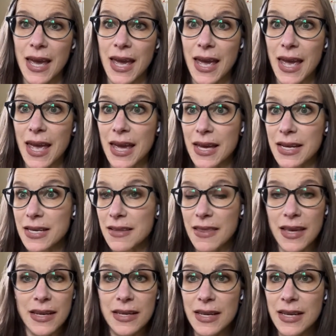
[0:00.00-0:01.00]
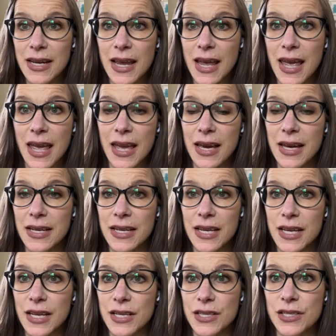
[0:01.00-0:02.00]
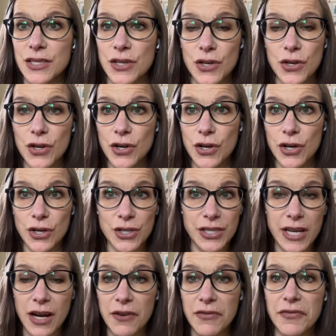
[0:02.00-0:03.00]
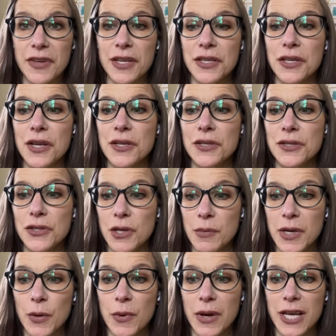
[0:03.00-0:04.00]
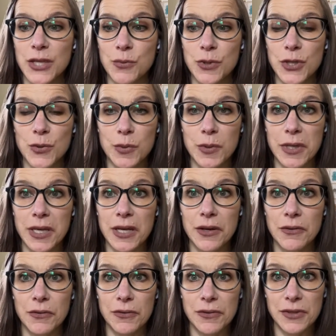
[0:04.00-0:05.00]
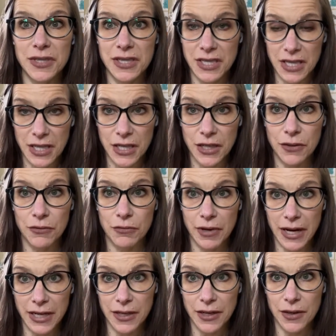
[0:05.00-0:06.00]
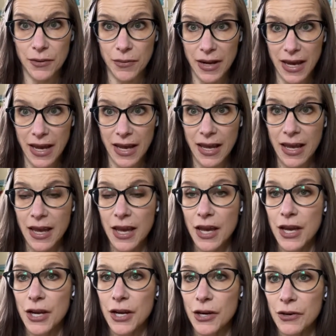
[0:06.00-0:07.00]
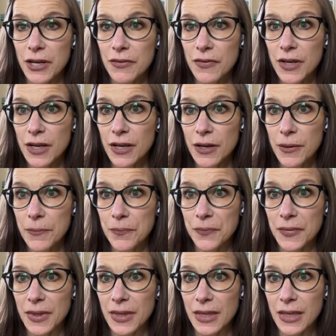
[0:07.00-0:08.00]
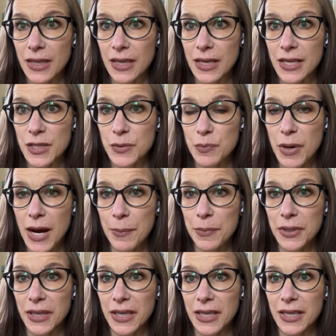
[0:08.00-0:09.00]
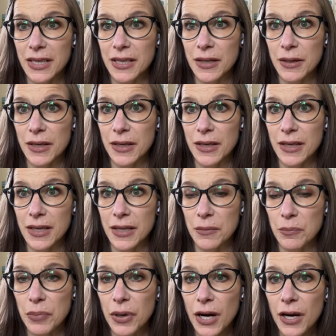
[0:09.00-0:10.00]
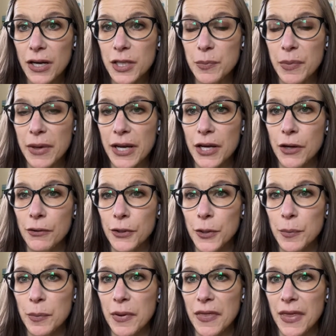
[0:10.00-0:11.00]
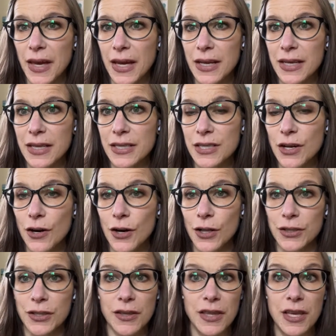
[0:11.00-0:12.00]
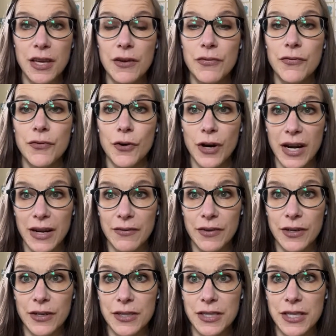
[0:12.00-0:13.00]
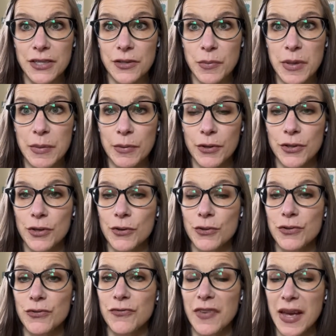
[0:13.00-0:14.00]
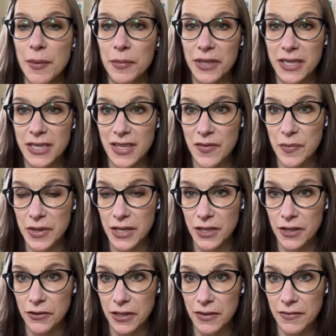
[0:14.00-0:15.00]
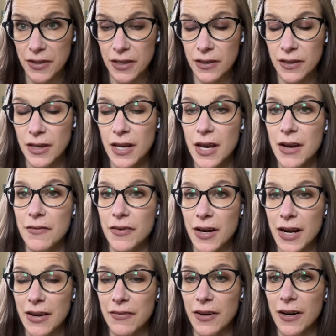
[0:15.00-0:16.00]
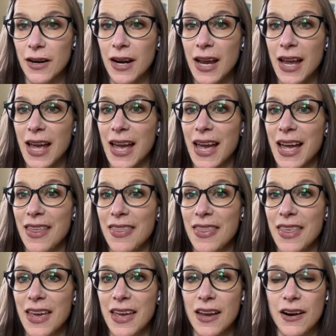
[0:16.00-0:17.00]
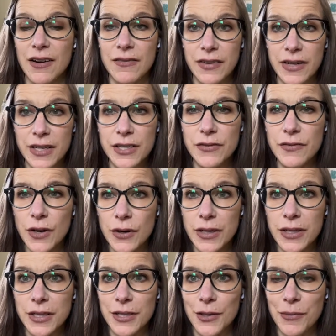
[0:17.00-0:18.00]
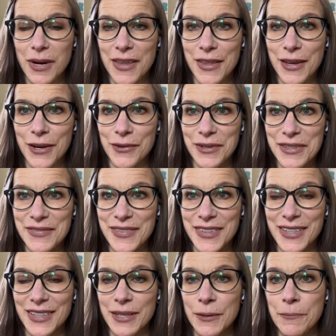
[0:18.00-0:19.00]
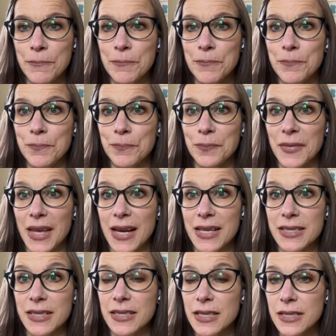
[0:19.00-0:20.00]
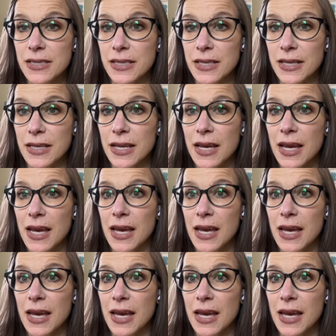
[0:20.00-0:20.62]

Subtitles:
And then Anne is herself in so many ways, which we see right away. Greenville is populated in part by a group that is called the Forevers. These are people whose families have been in Greenville forever, and they are very devoted to the way that Greenville has existed.